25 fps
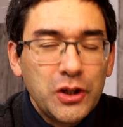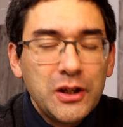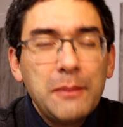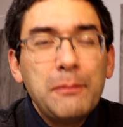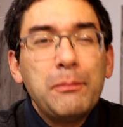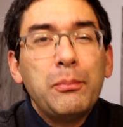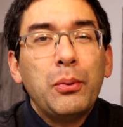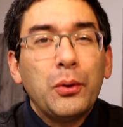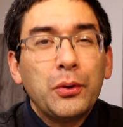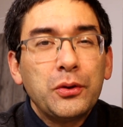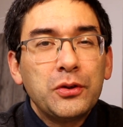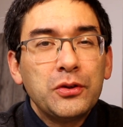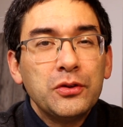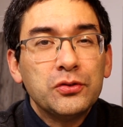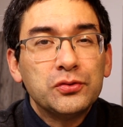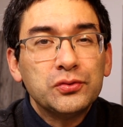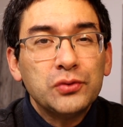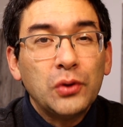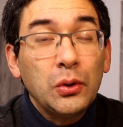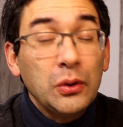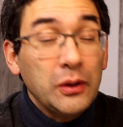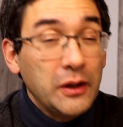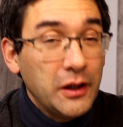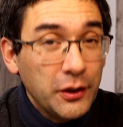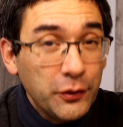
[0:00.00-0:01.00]
an important
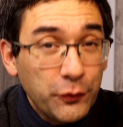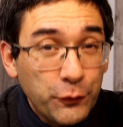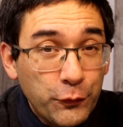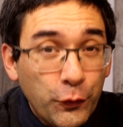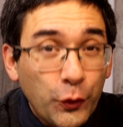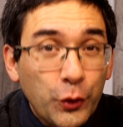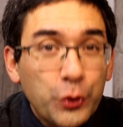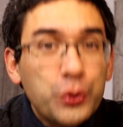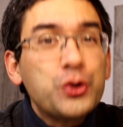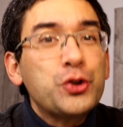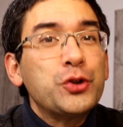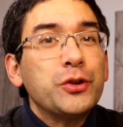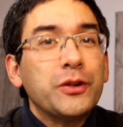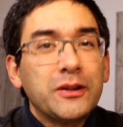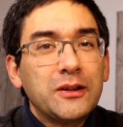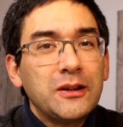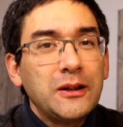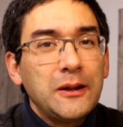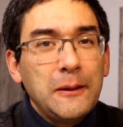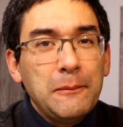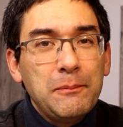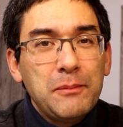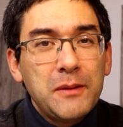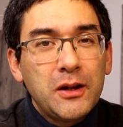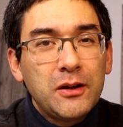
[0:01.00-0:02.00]
role,
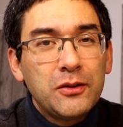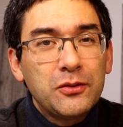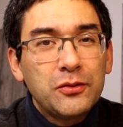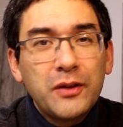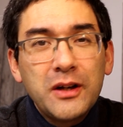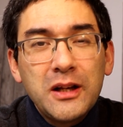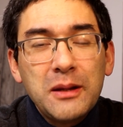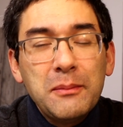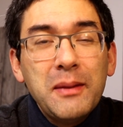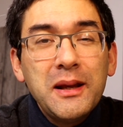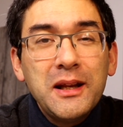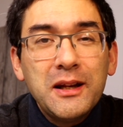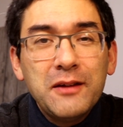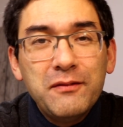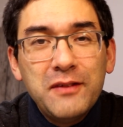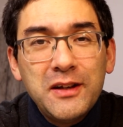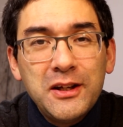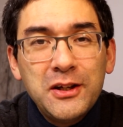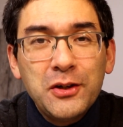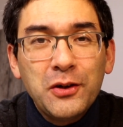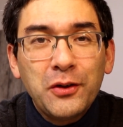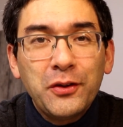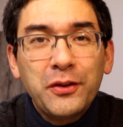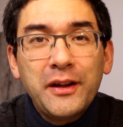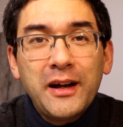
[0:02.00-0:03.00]
unfortunately. Already made a
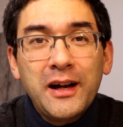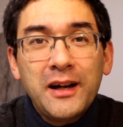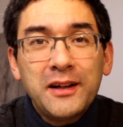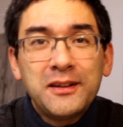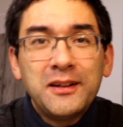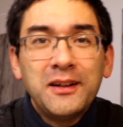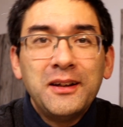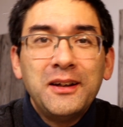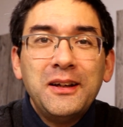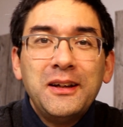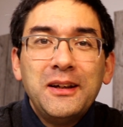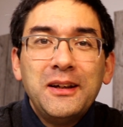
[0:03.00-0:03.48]
video on that,